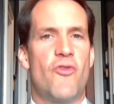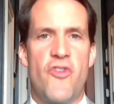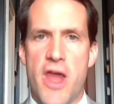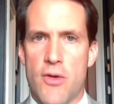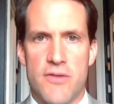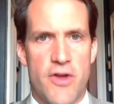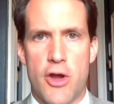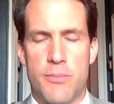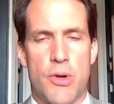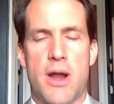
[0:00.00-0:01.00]
very,
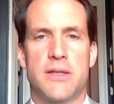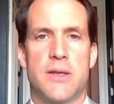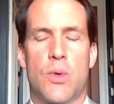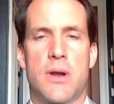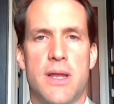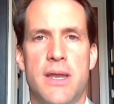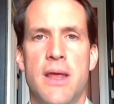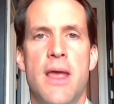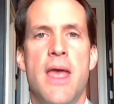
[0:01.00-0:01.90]
very broadly worded,